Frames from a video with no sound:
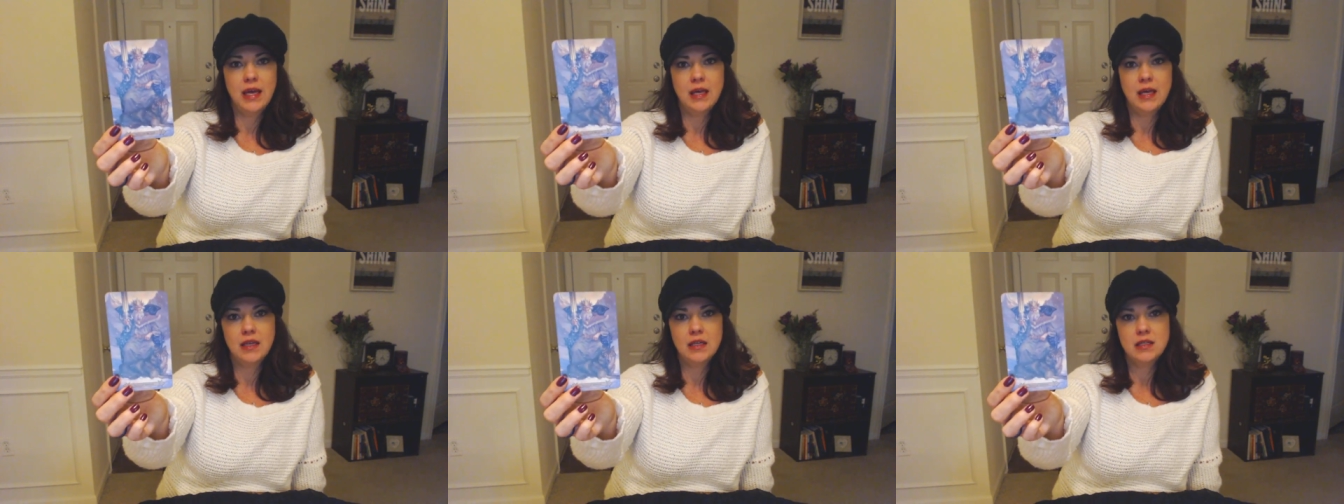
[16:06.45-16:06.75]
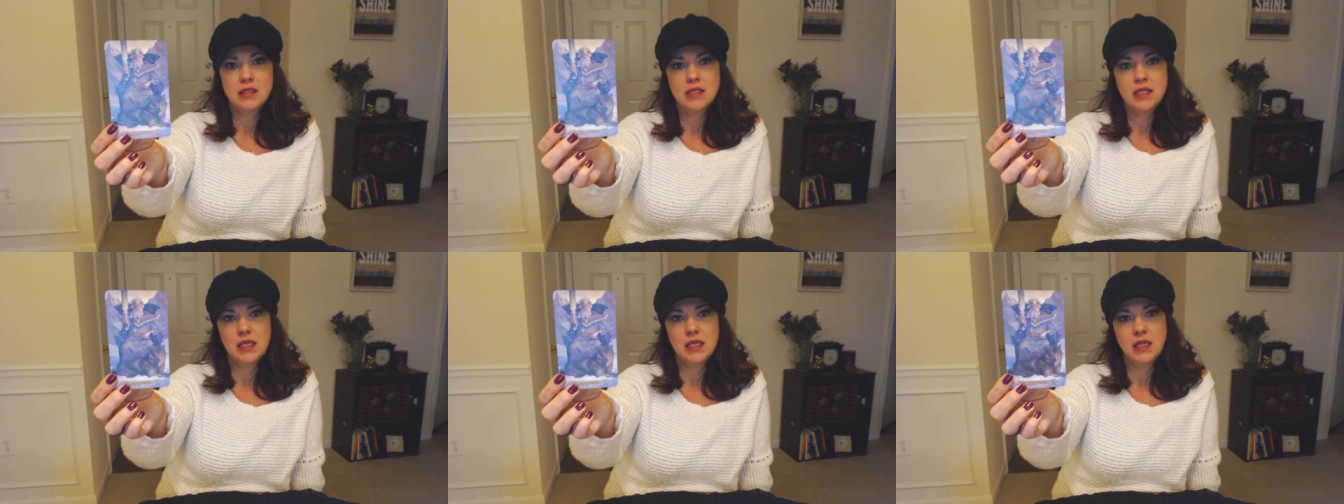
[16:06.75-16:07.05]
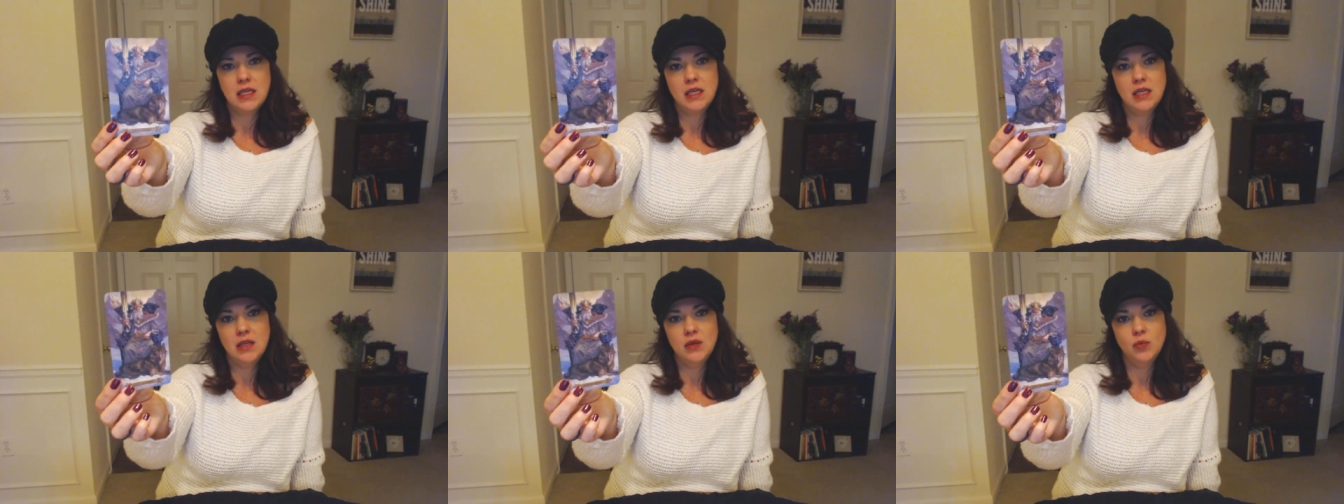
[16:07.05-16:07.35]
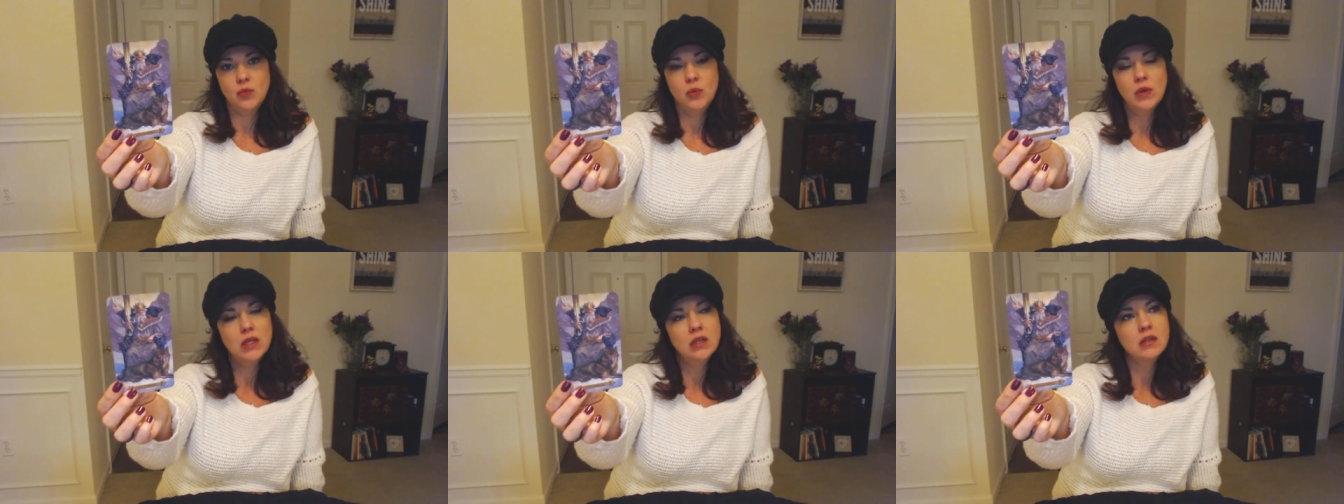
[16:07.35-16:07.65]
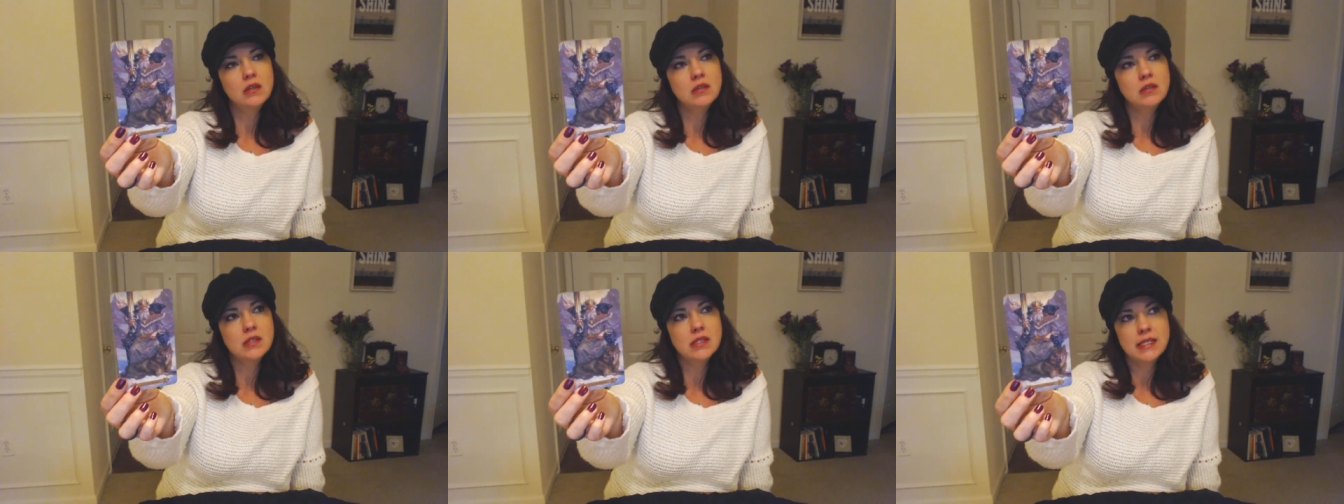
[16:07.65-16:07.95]
and he
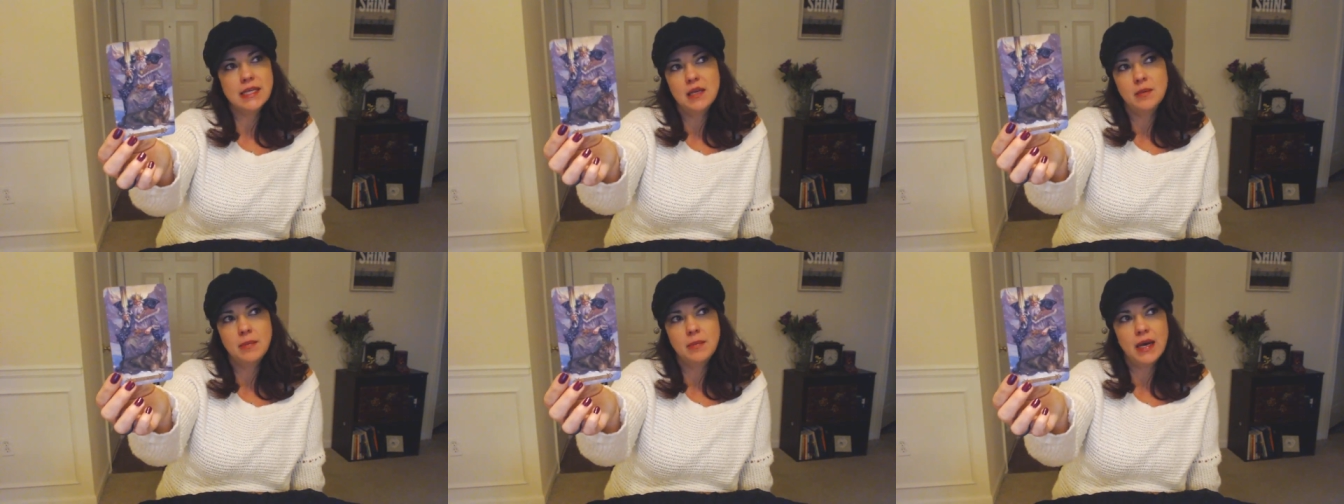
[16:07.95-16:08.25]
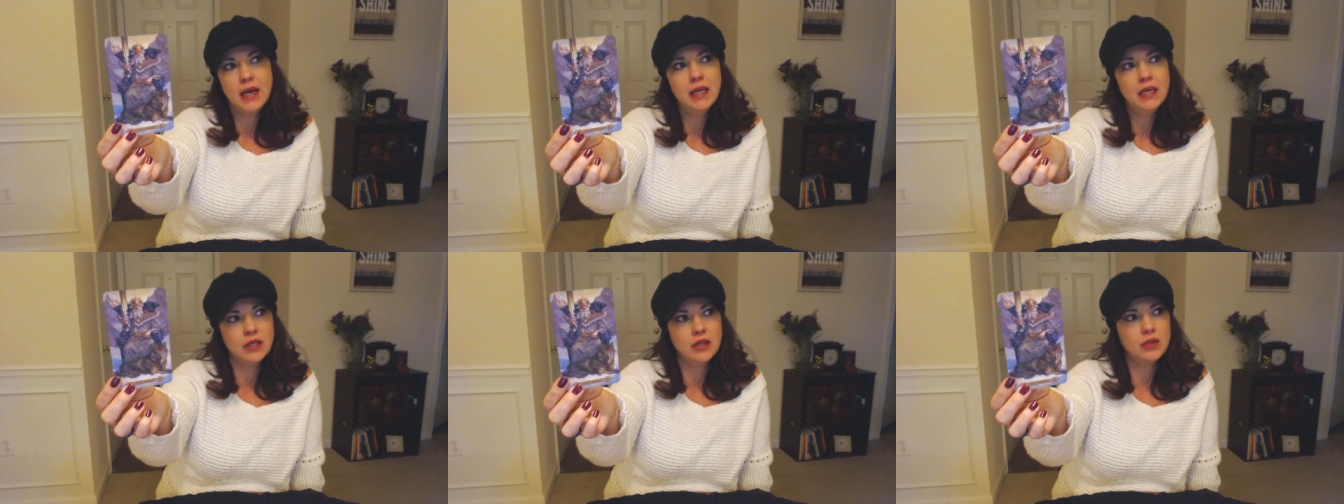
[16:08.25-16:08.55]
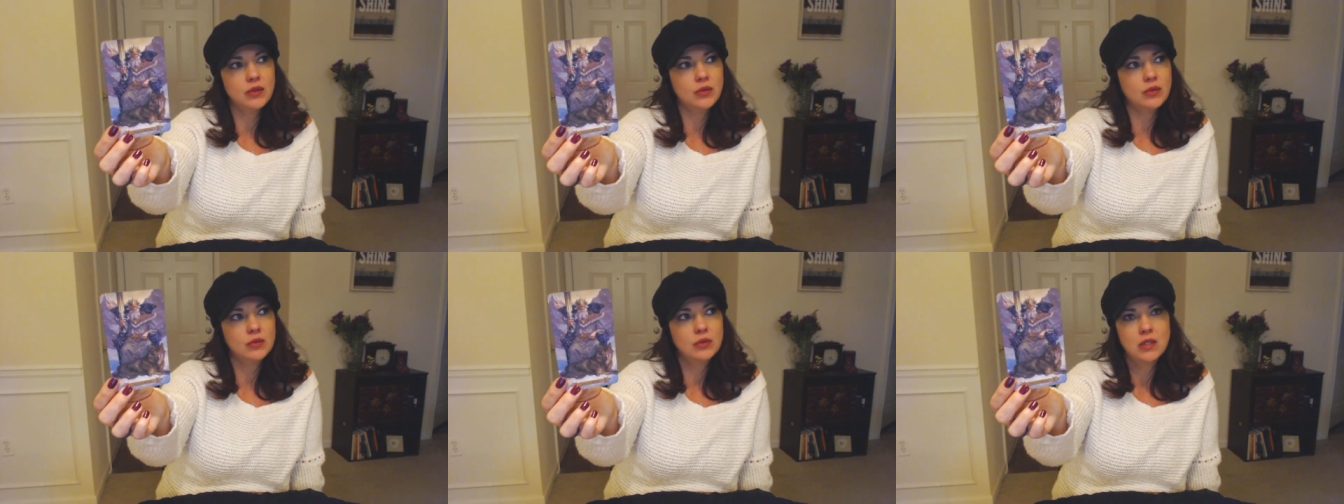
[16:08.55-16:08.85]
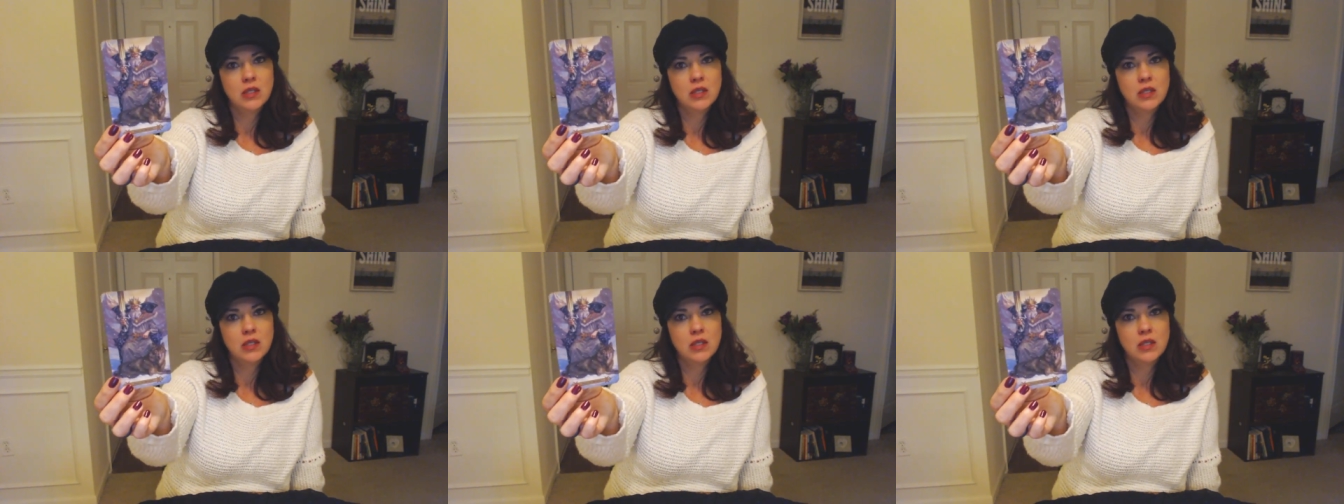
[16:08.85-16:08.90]
will stand by you